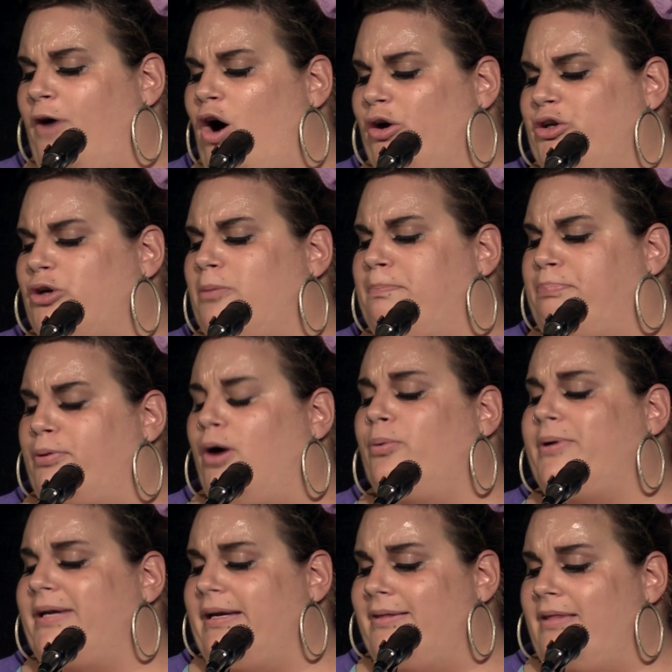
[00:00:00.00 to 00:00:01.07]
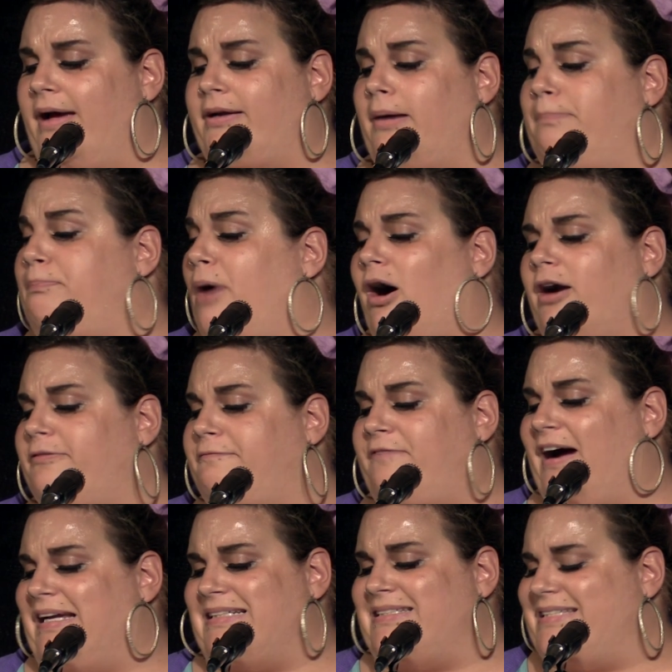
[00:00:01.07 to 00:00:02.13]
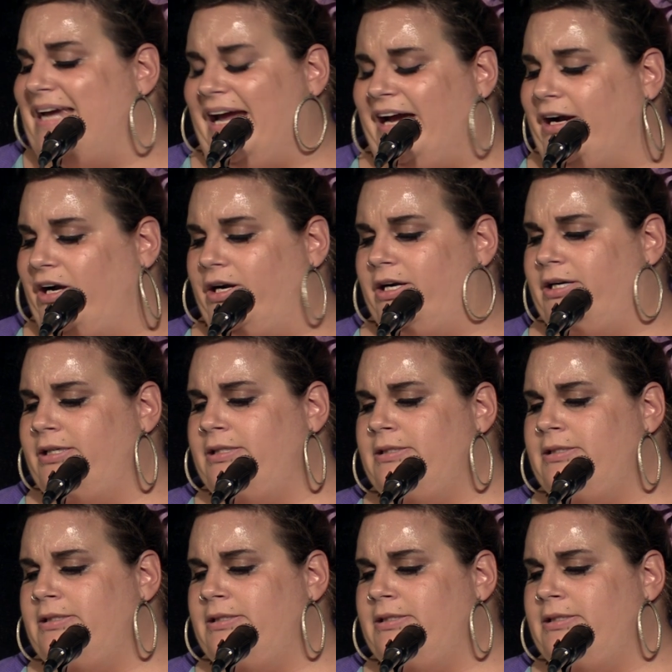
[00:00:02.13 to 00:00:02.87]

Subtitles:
all your broken like a bar fight dare.